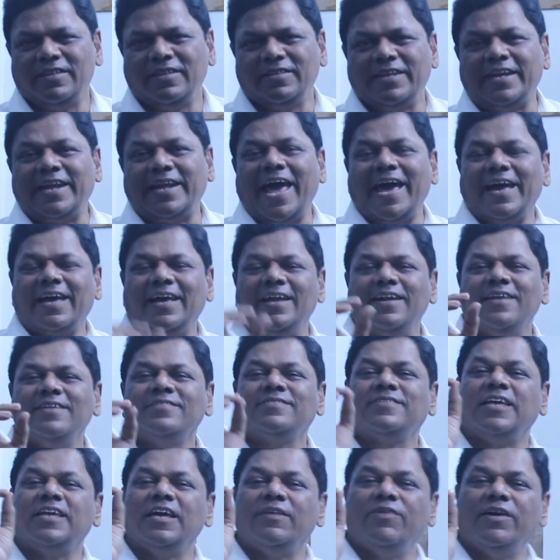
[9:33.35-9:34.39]
That angle is
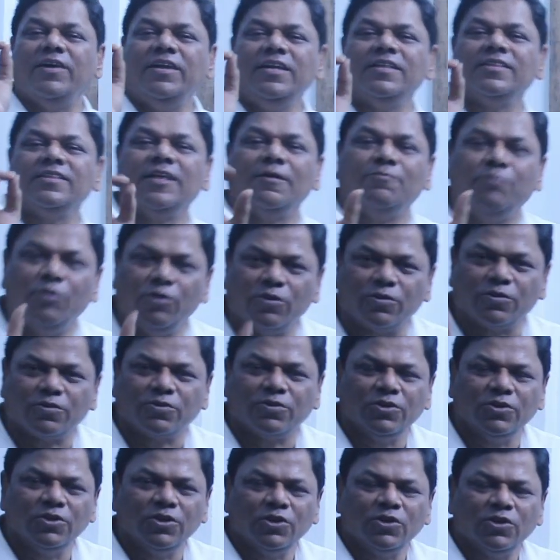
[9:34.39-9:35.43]
given in the
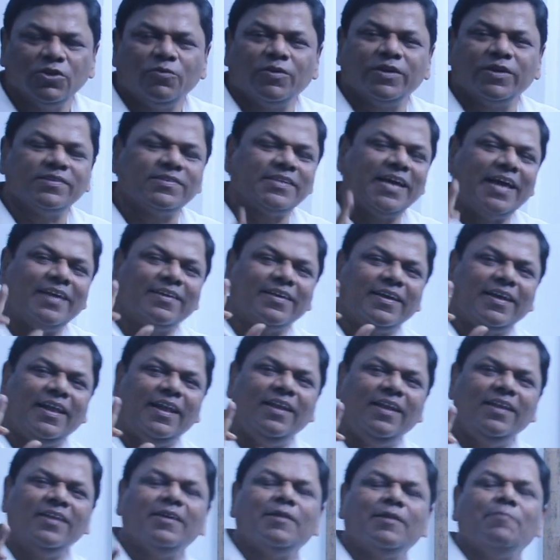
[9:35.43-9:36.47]
book. What is the angle?